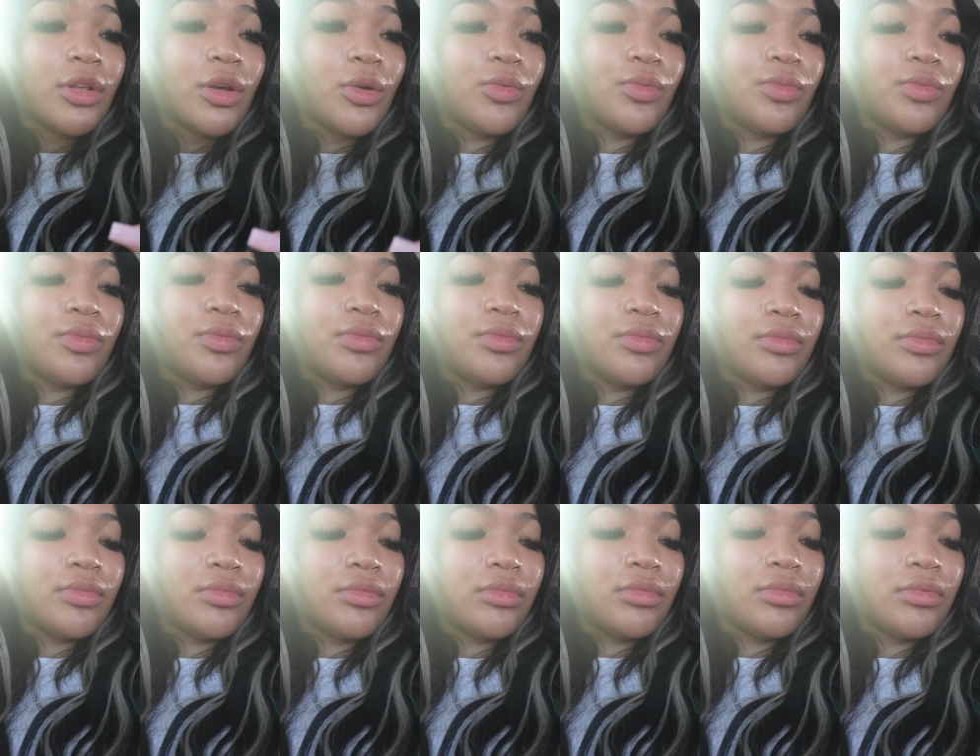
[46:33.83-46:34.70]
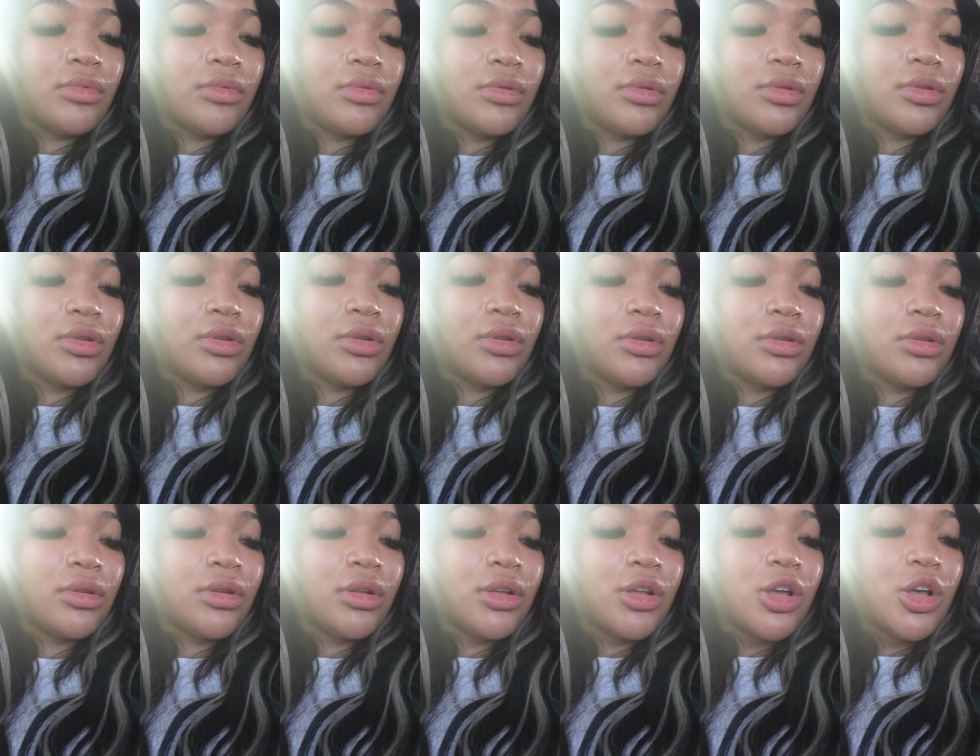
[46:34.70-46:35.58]
Our friend's 23rd
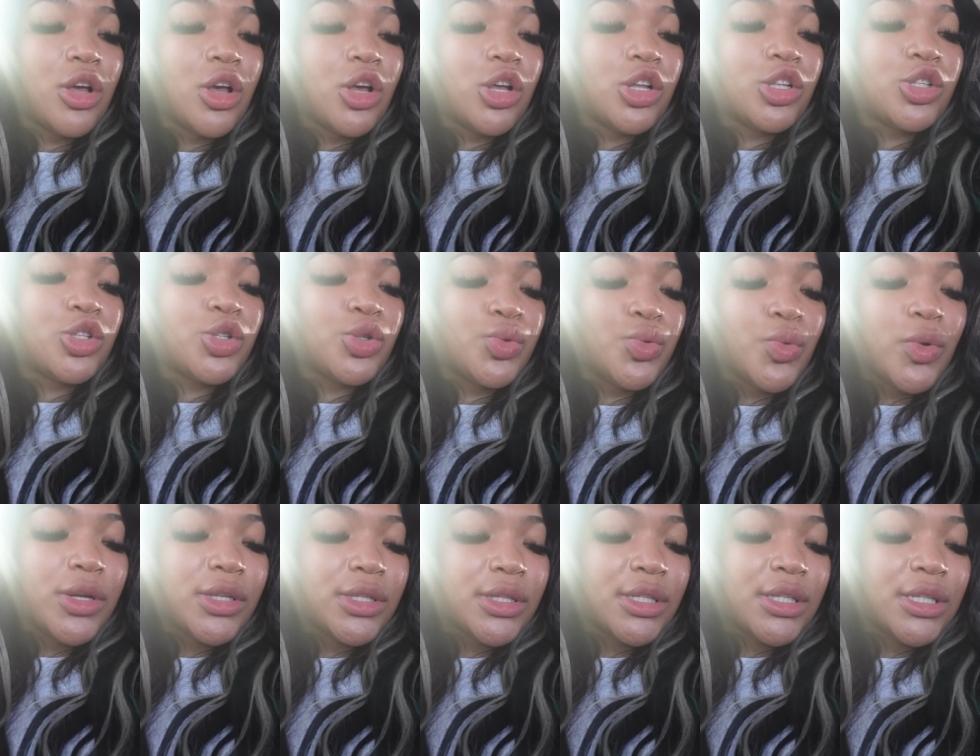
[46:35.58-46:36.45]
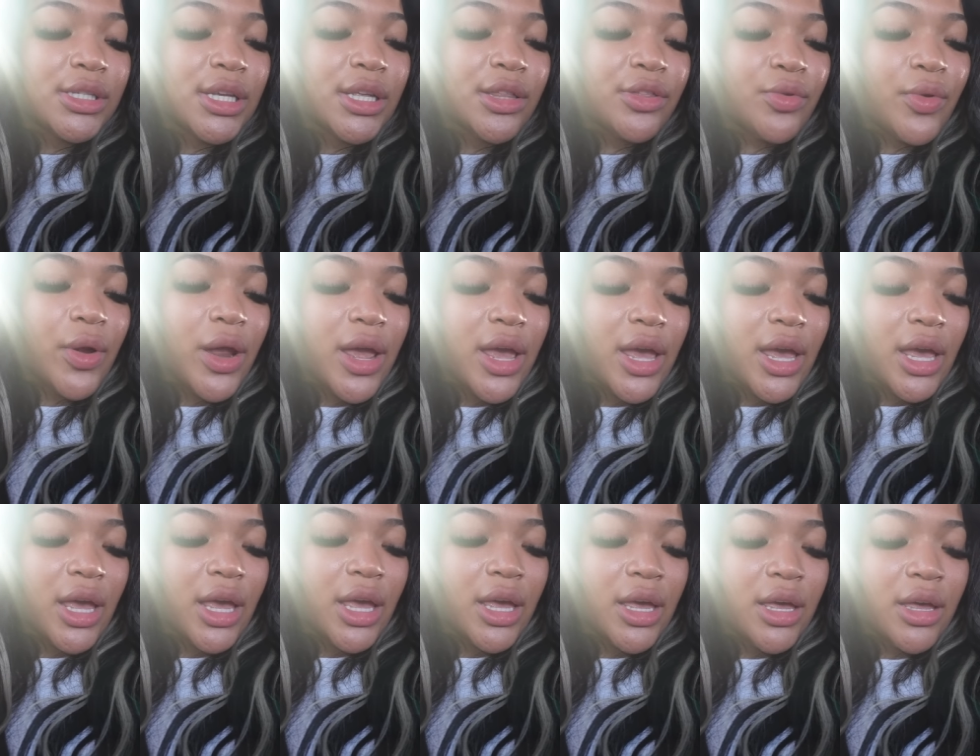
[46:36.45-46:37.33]
birthday.
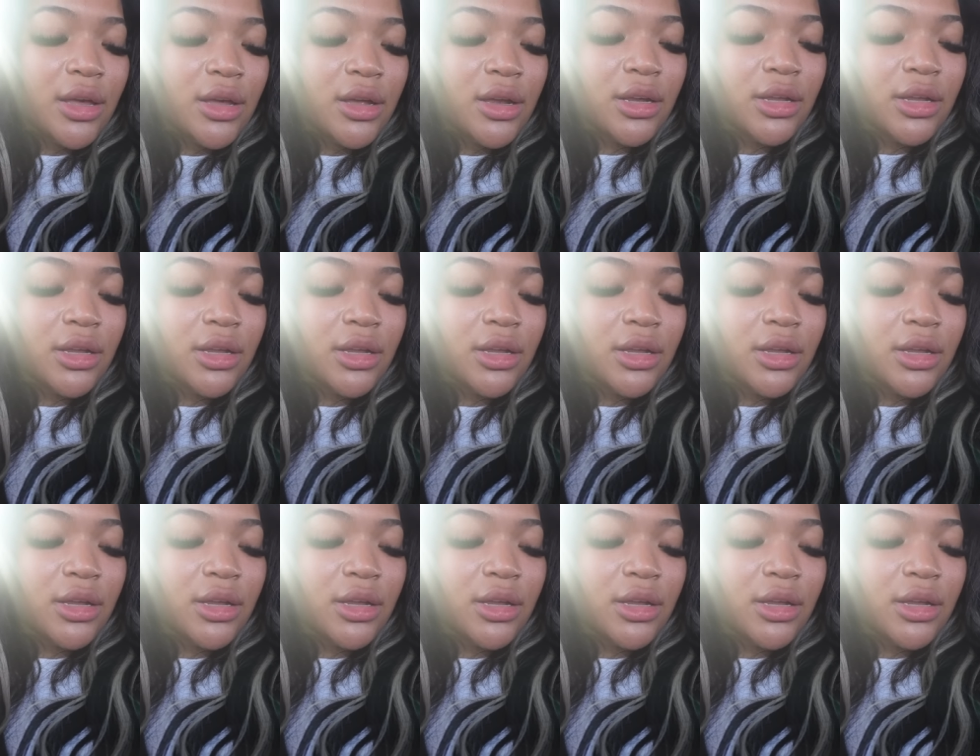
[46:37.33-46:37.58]
23?